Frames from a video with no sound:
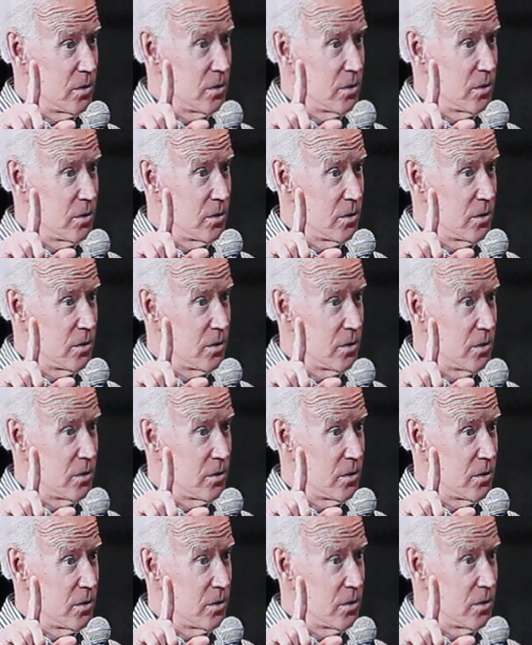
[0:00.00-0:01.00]

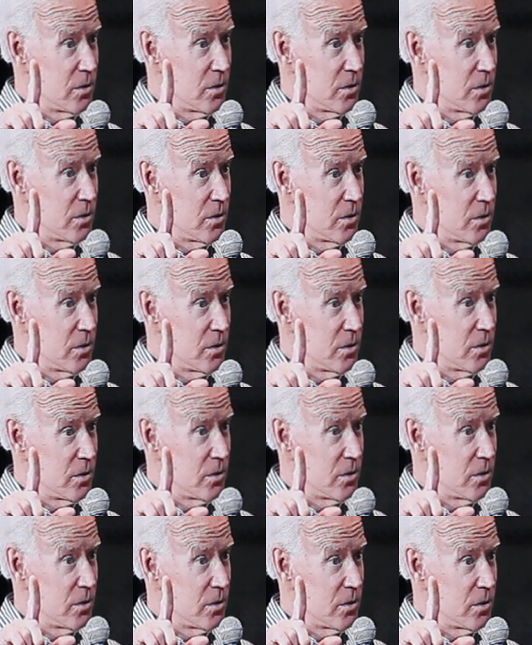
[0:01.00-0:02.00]

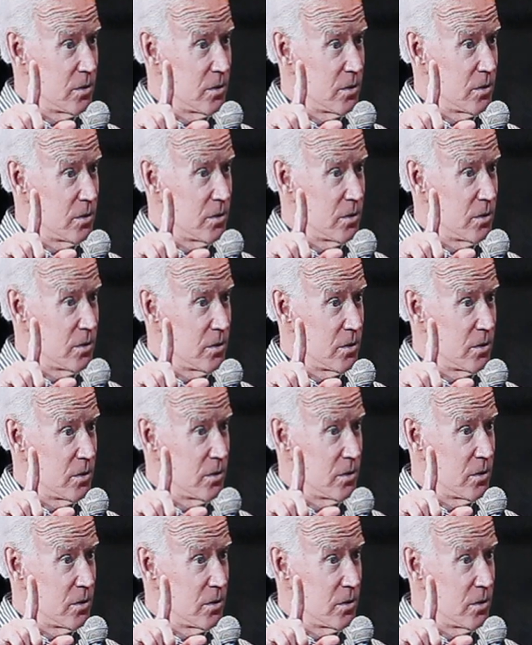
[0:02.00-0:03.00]

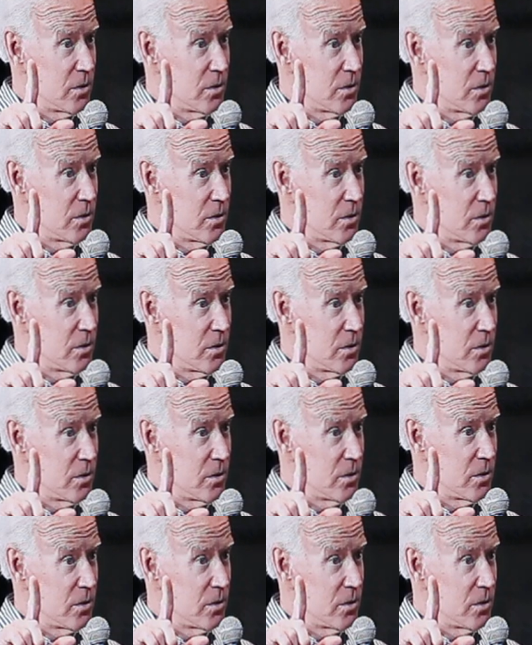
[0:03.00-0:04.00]

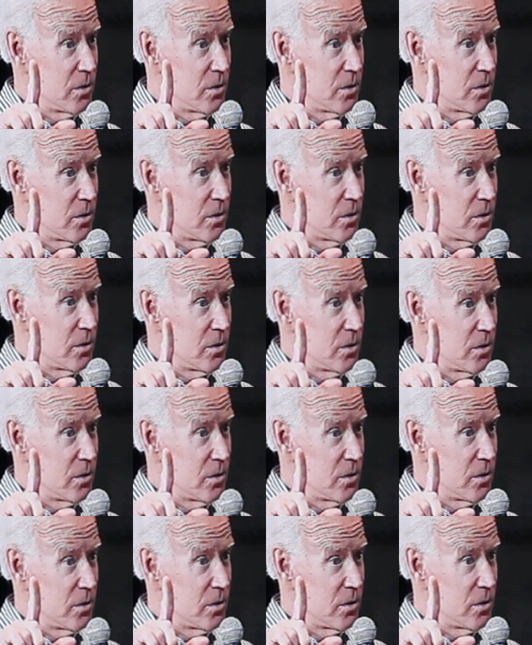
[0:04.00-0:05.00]

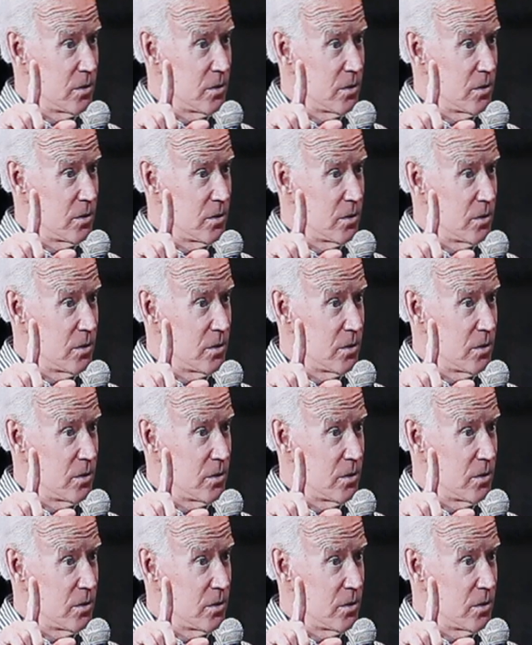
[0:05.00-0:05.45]
The person shown says nothing.